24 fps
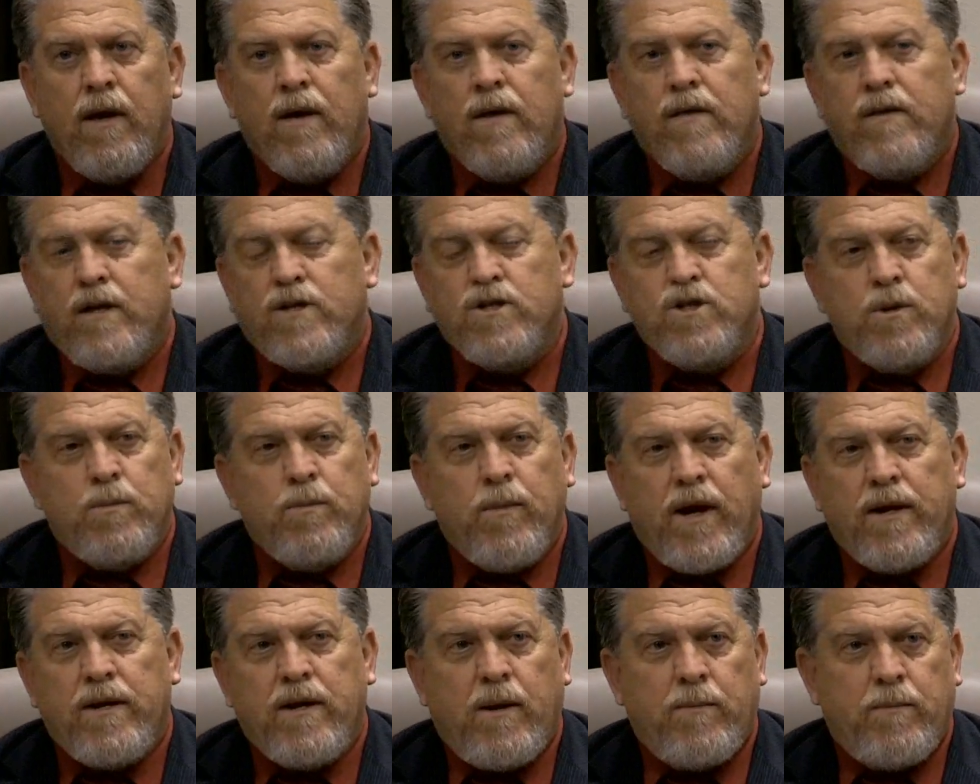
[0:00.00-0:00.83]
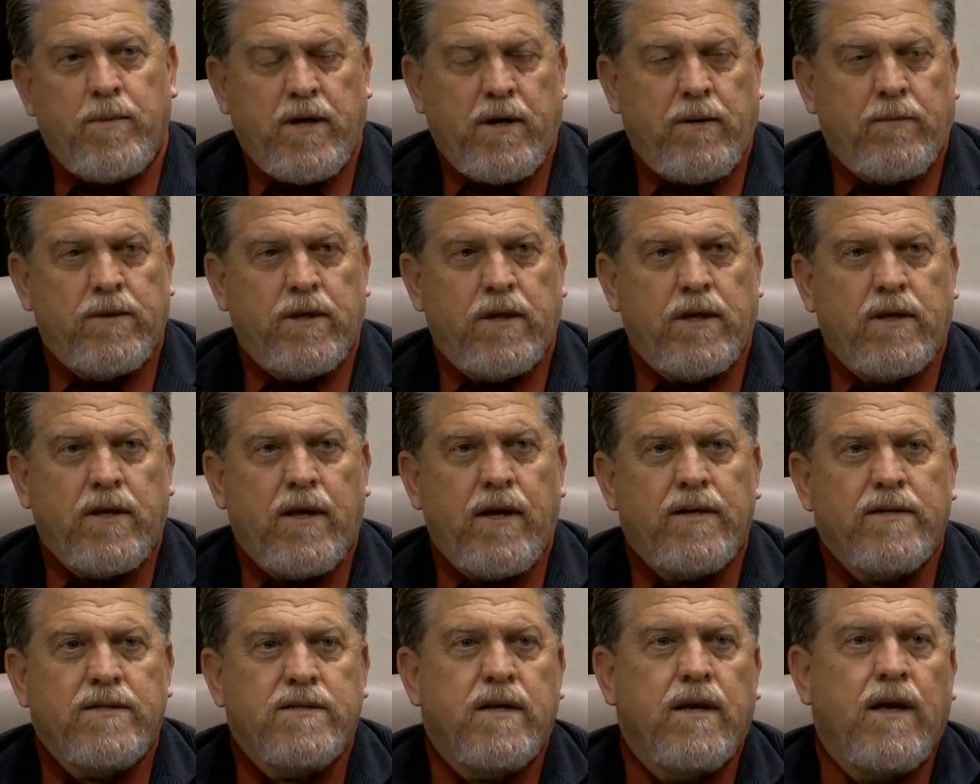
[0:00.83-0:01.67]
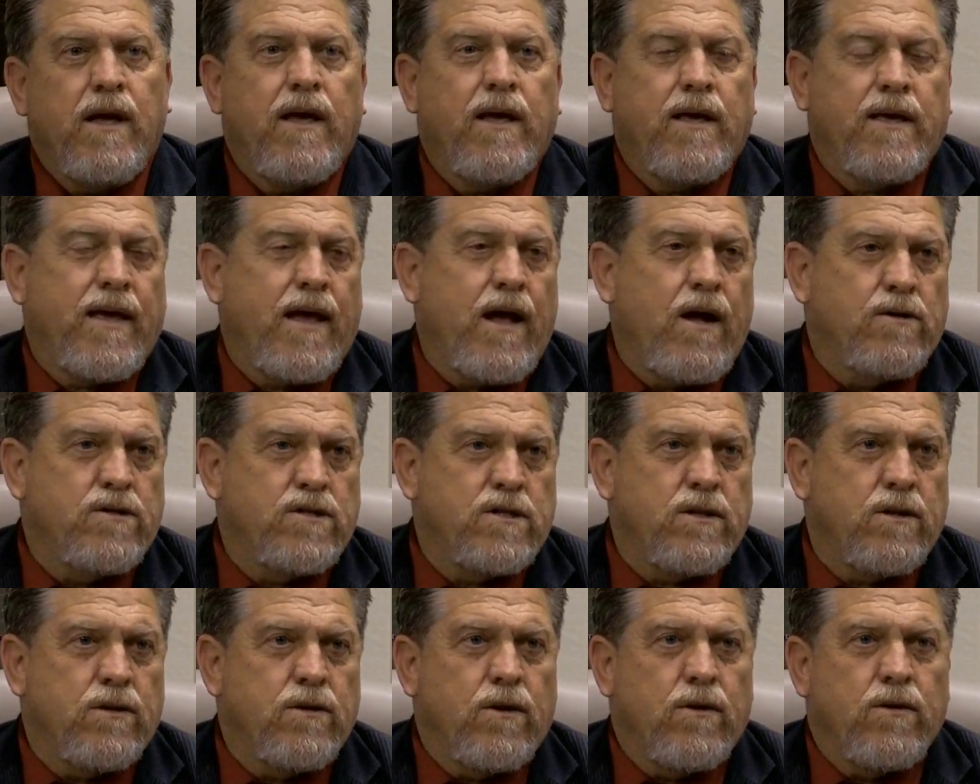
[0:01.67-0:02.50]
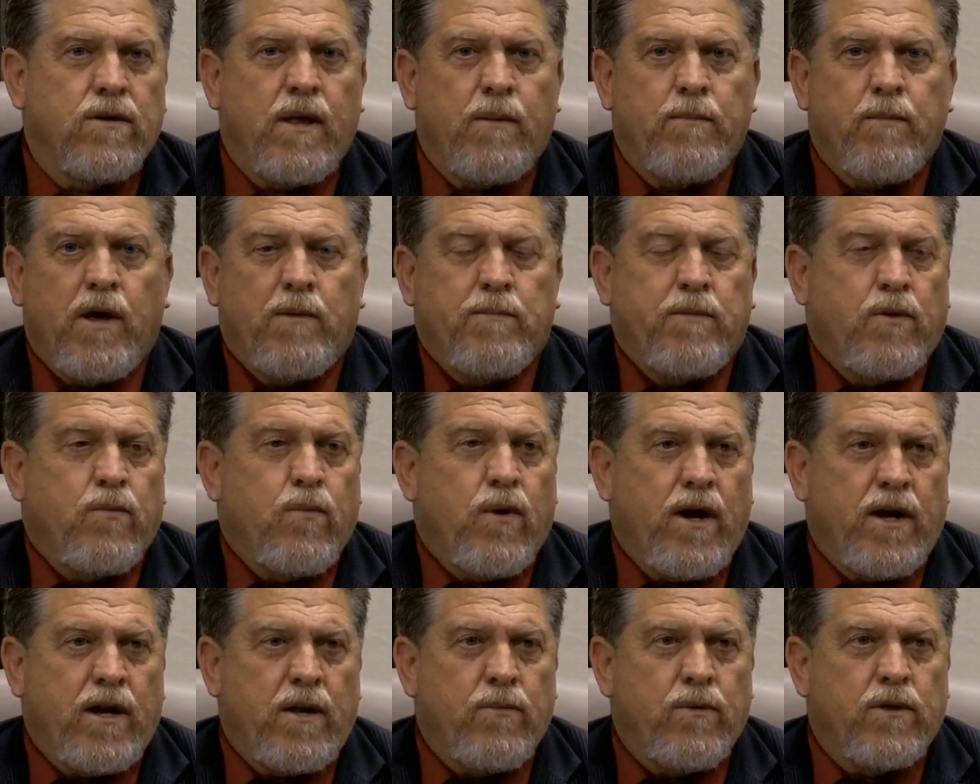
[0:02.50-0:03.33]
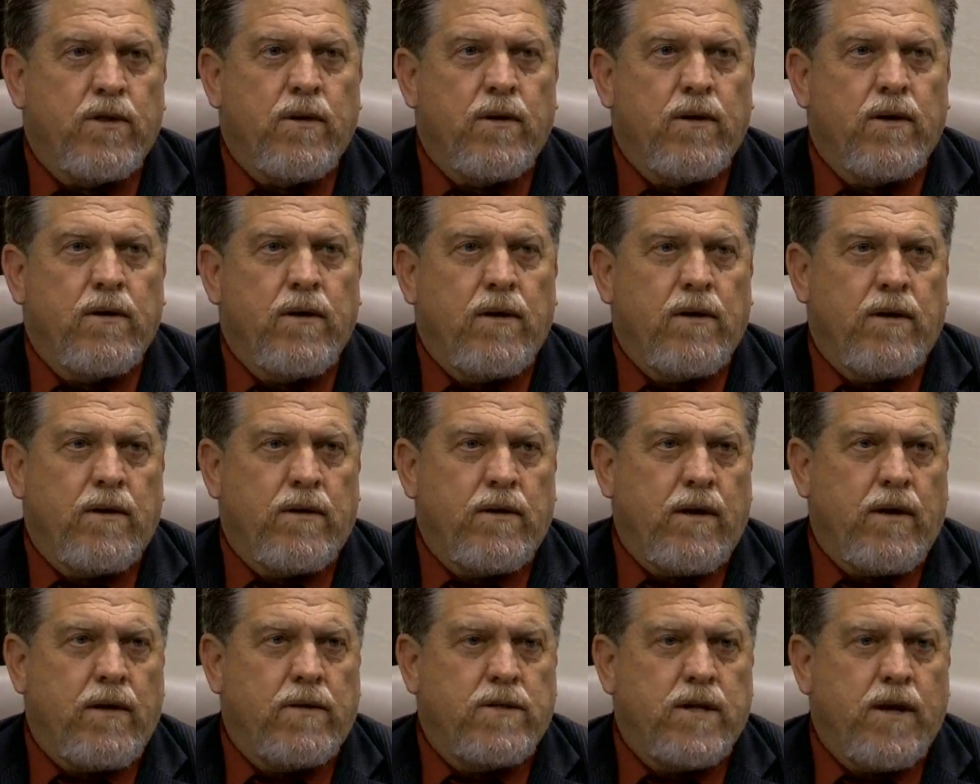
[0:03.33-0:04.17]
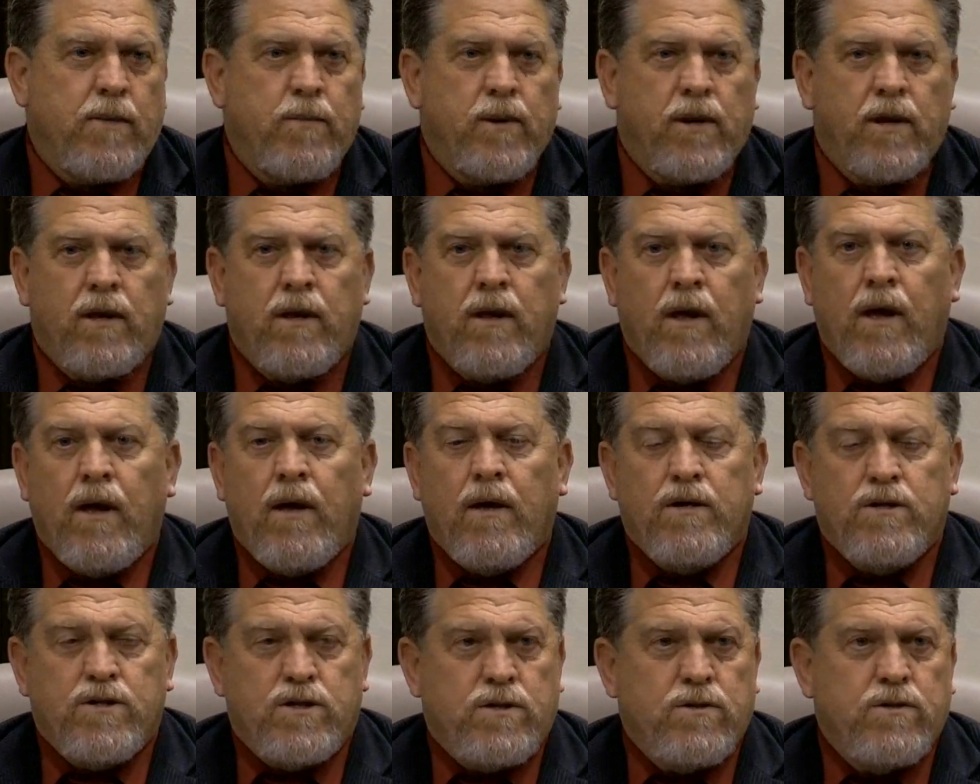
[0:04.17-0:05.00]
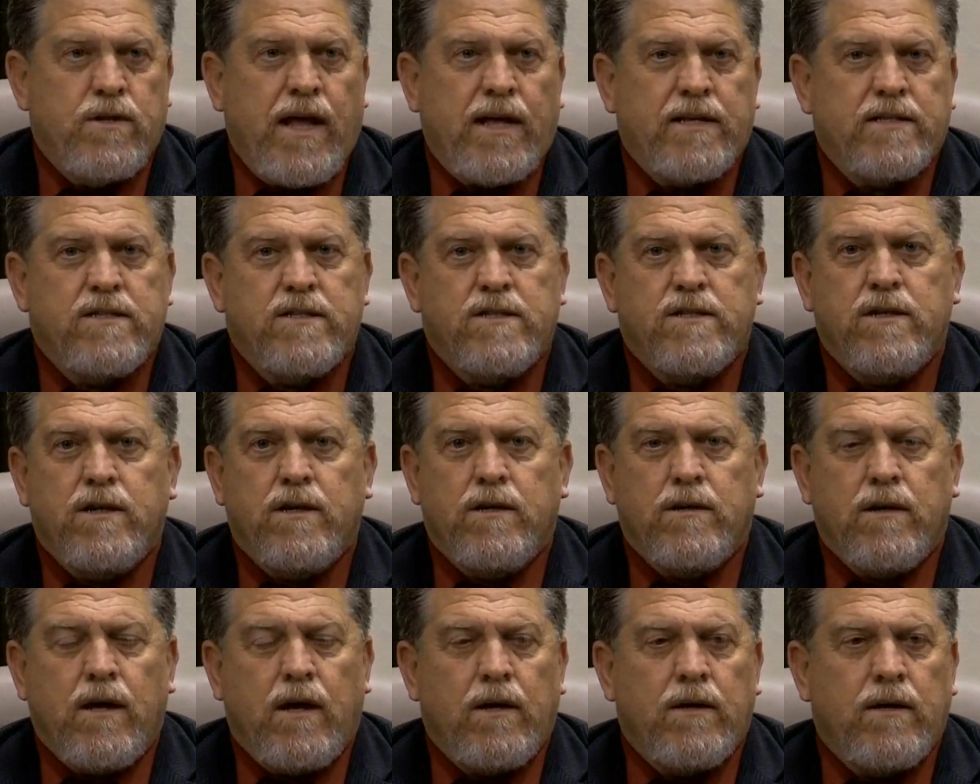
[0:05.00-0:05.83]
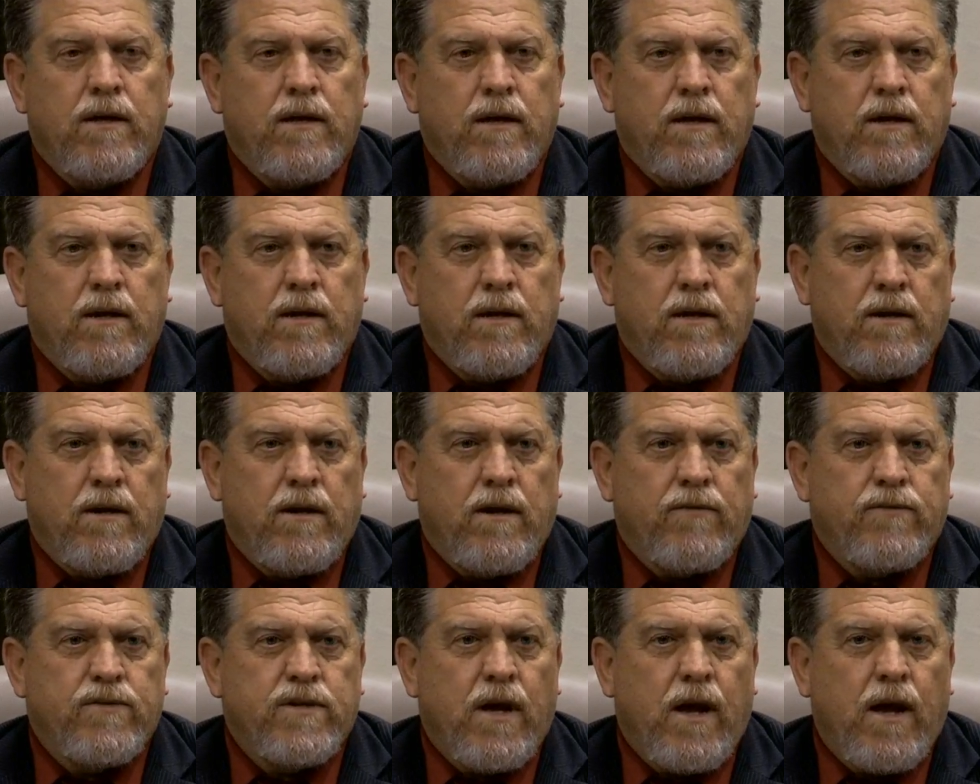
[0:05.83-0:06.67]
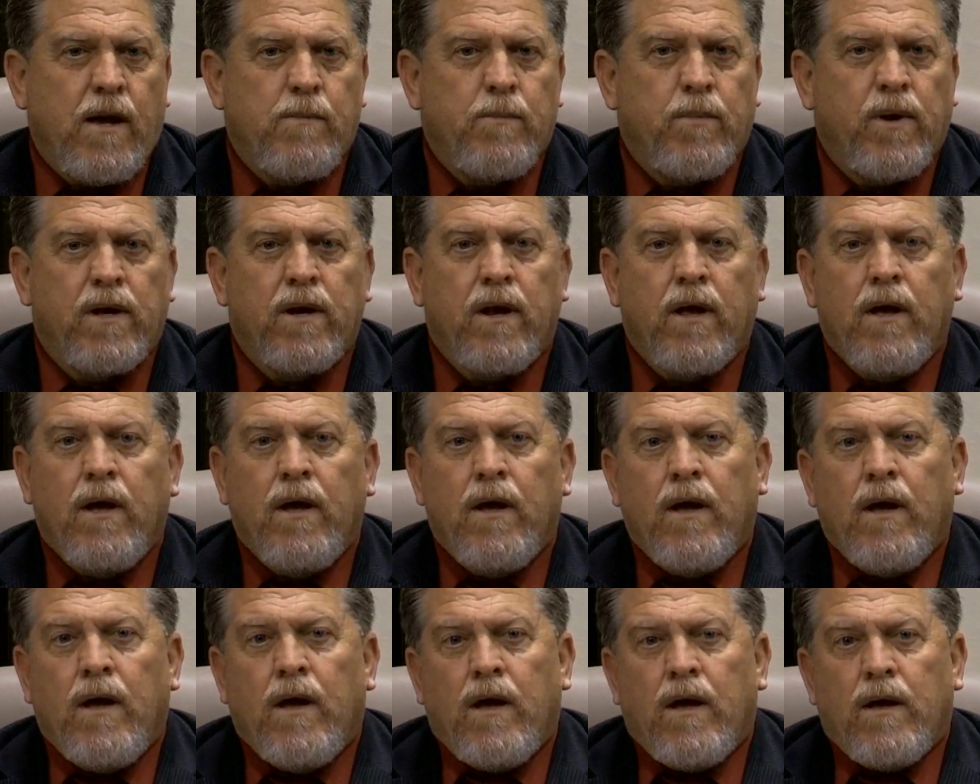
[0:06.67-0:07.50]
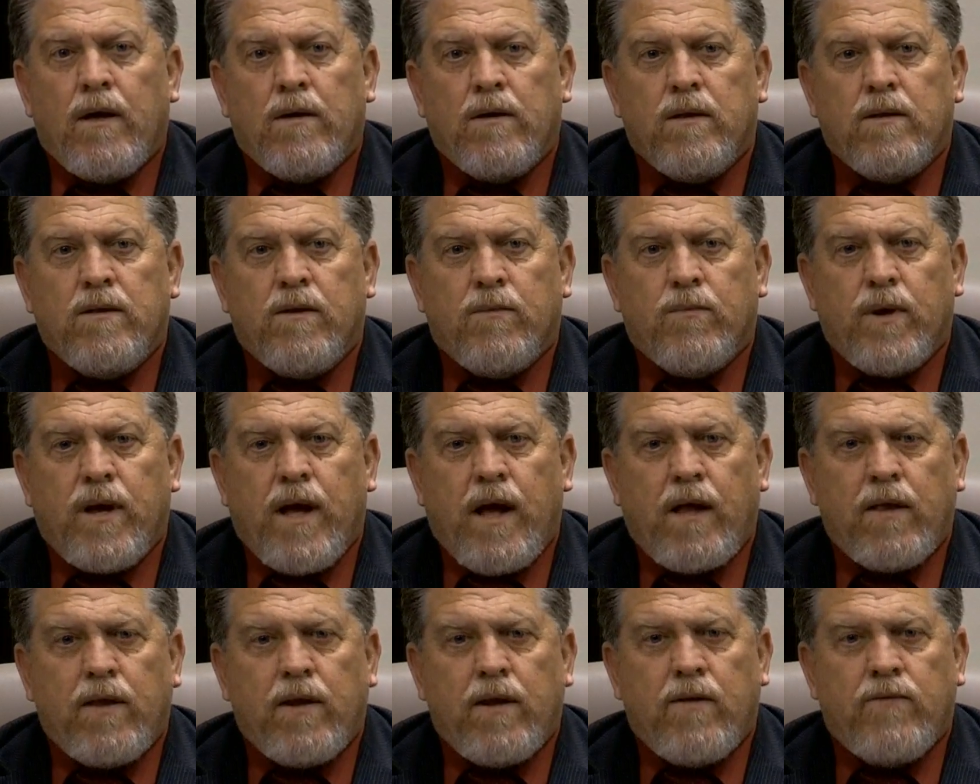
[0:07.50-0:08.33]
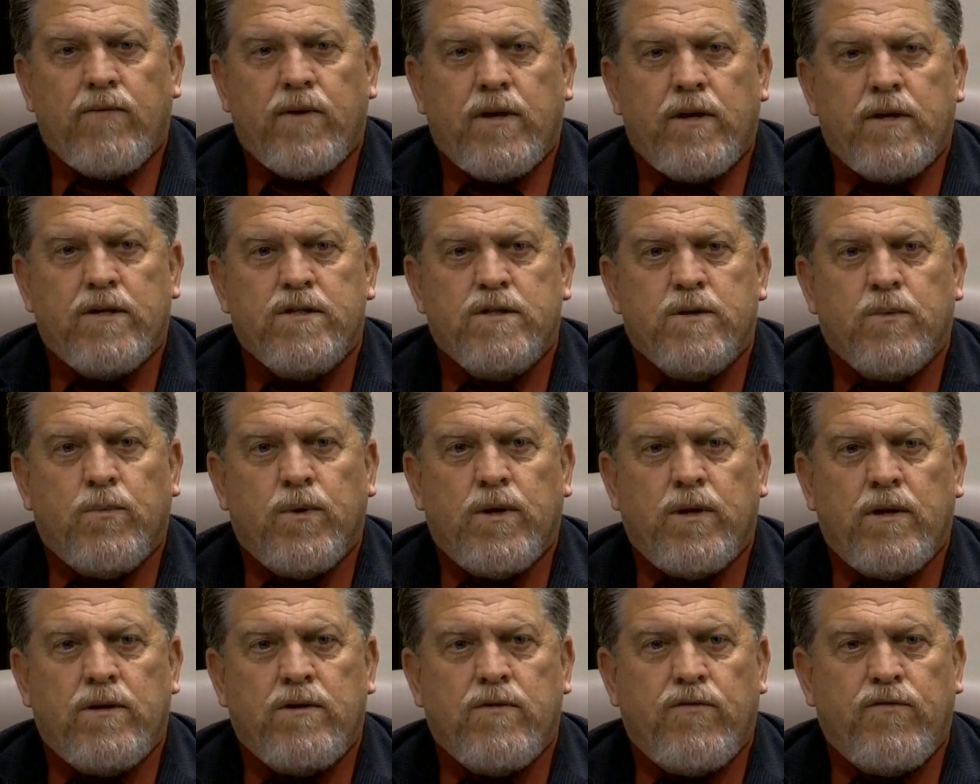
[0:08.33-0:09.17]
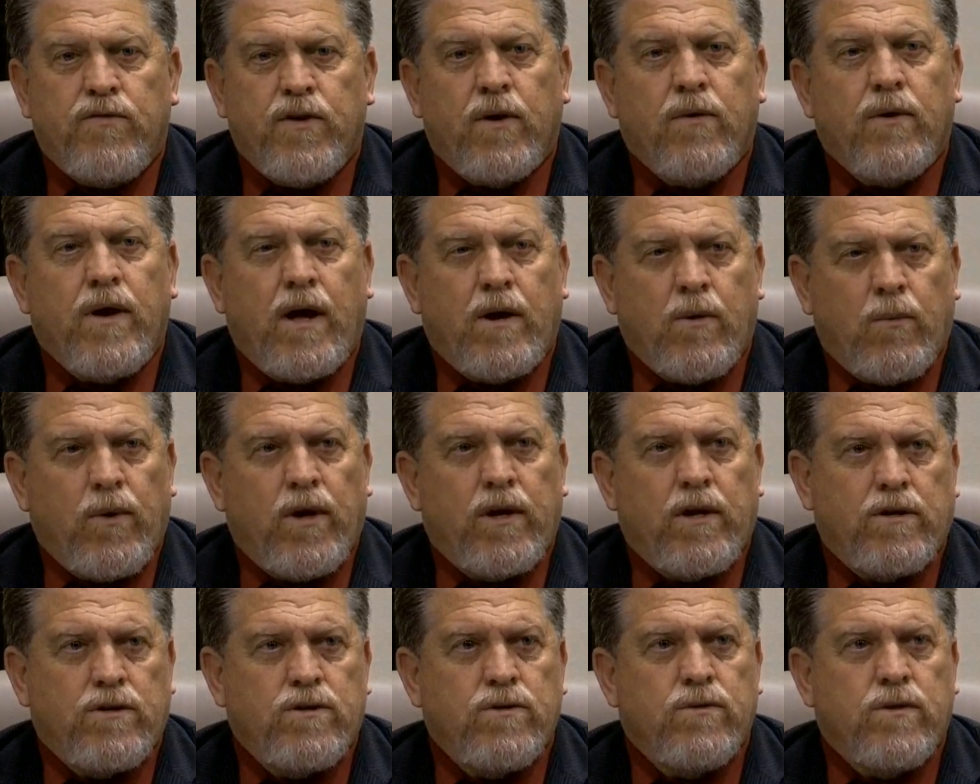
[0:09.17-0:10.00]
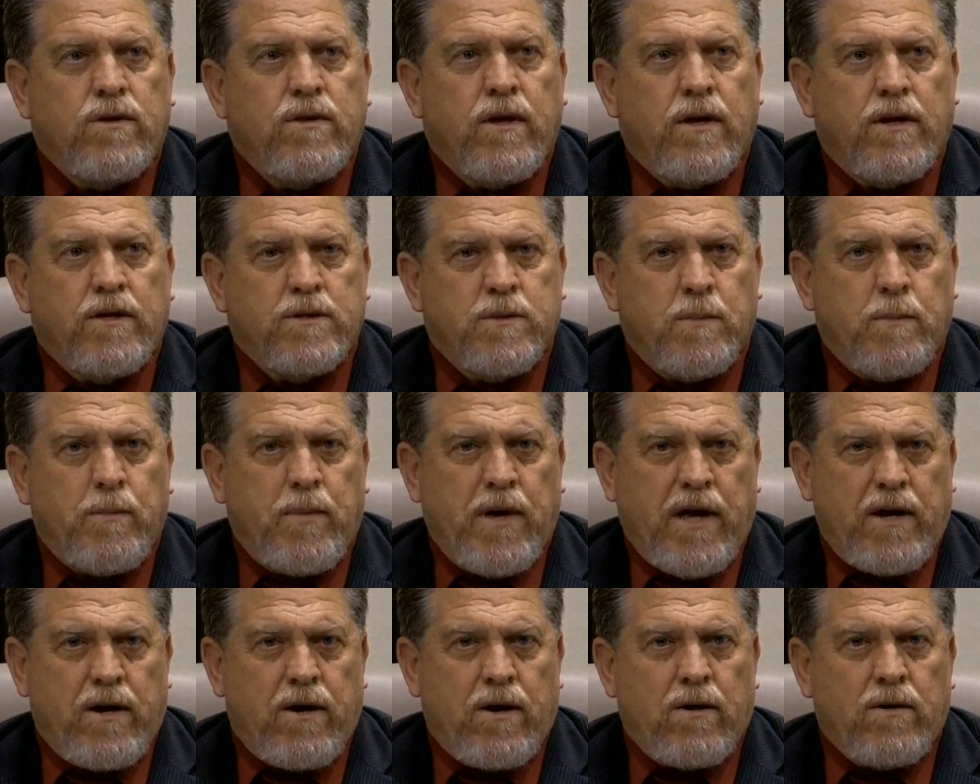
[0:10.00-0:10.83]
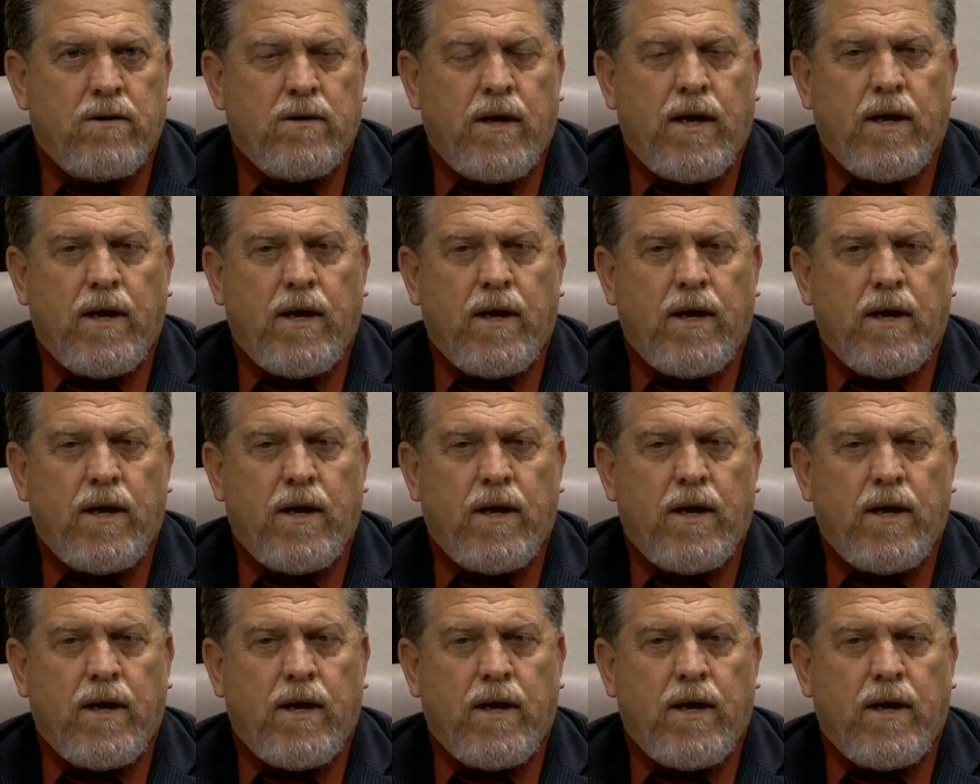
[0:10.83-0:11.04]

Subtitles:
that you might not be able to get a counselor that might be riding with a deputy to that scene in enough time. But the reality of it is we need to figure out a way to do things better.